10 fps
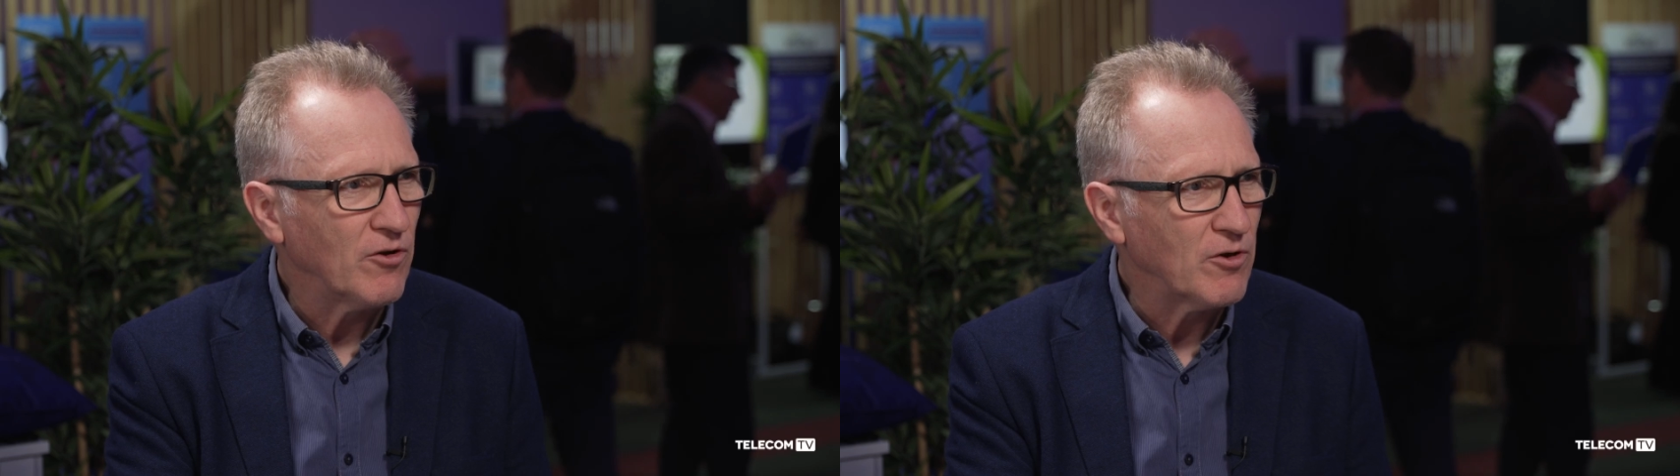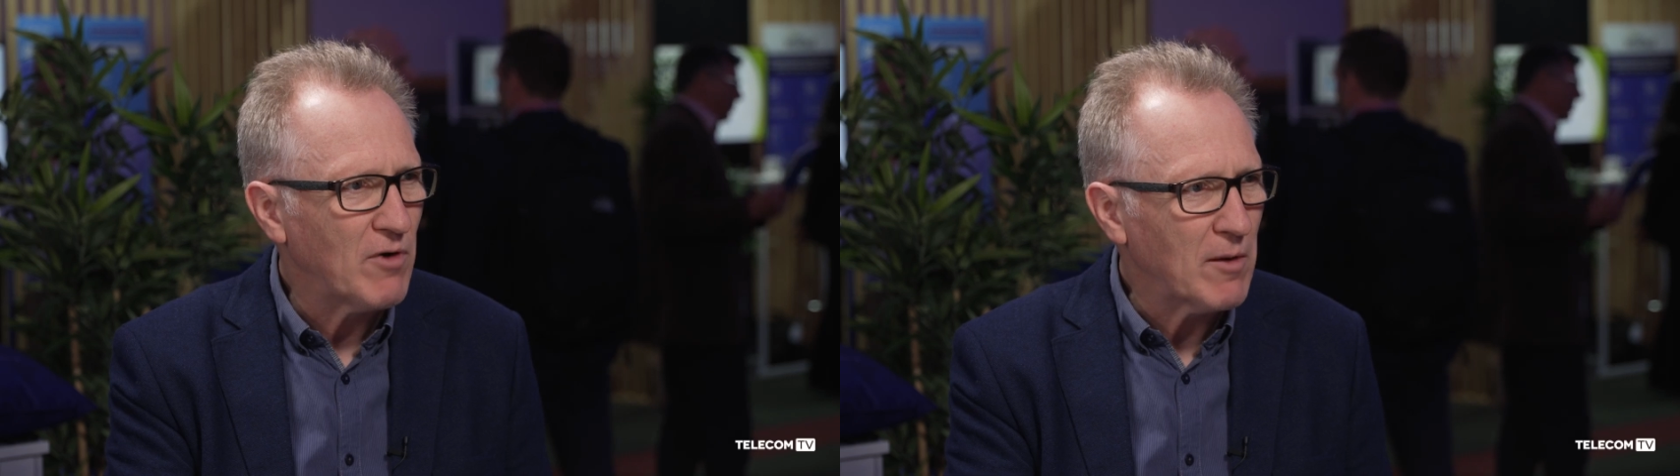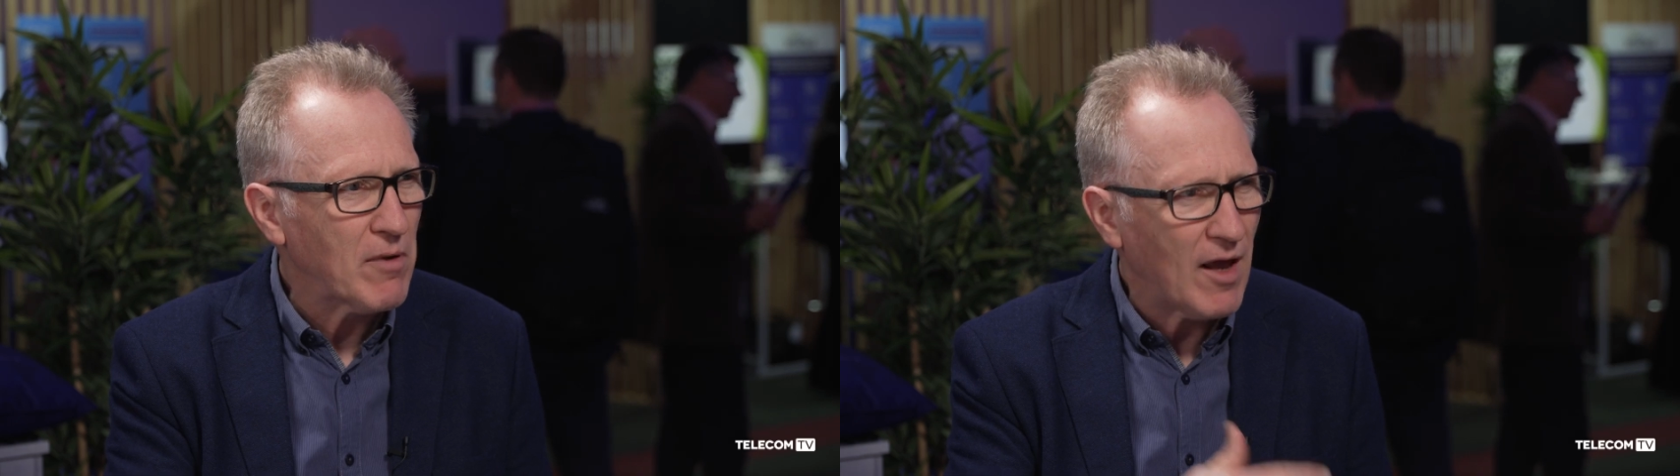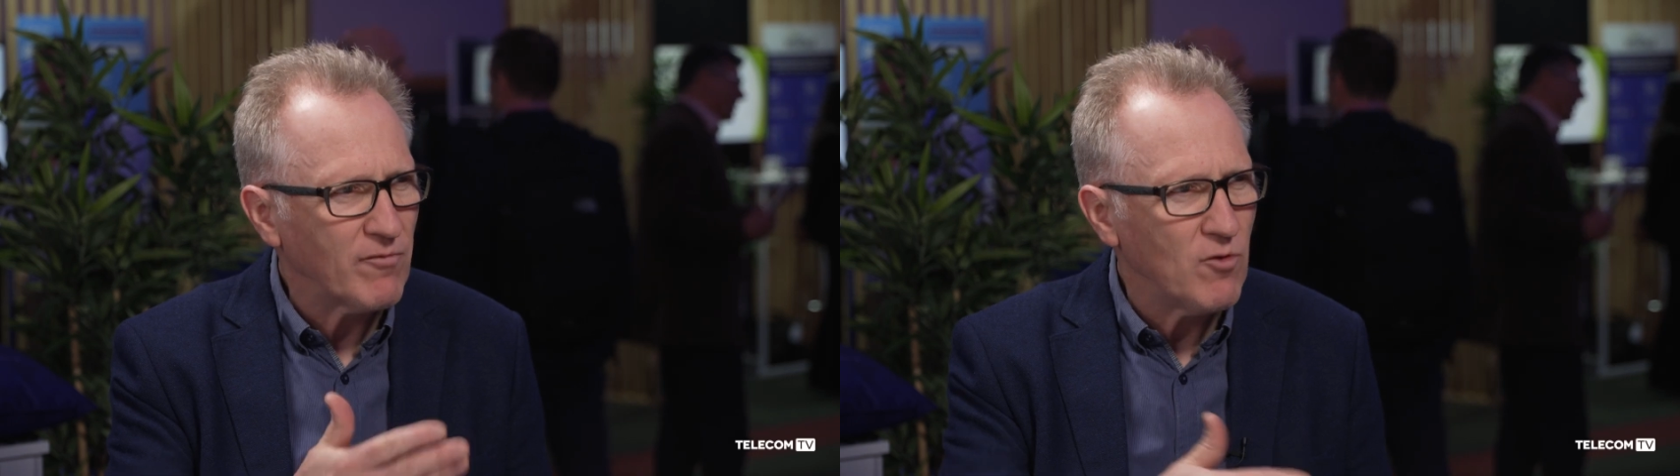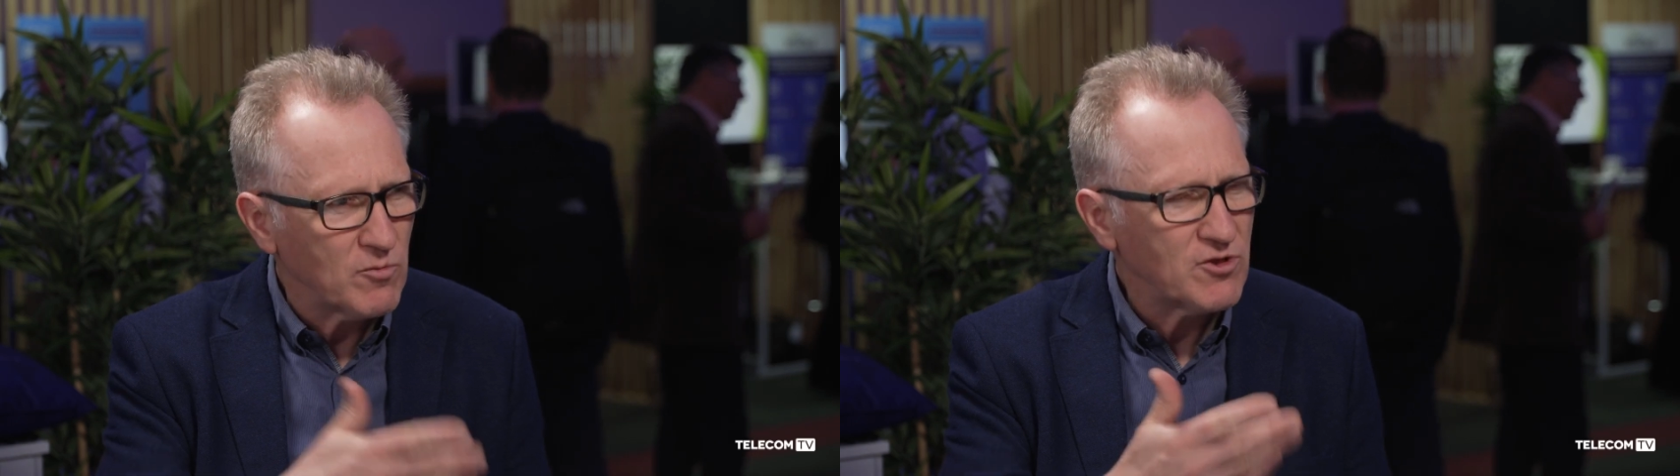on the RIC
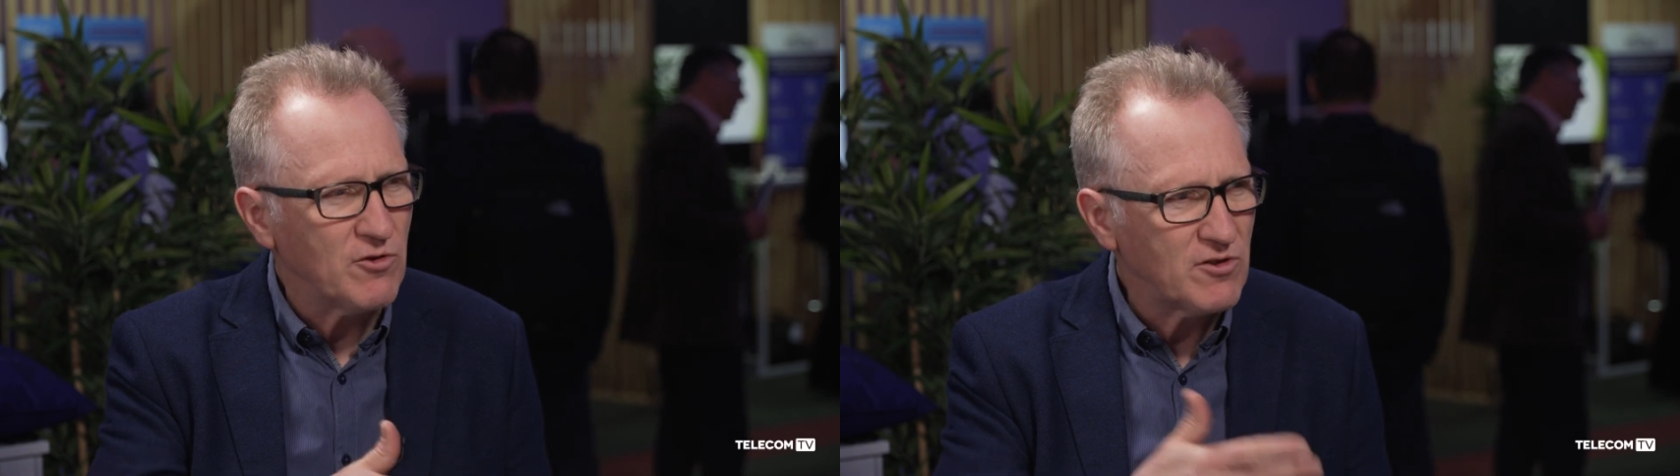platforms? You,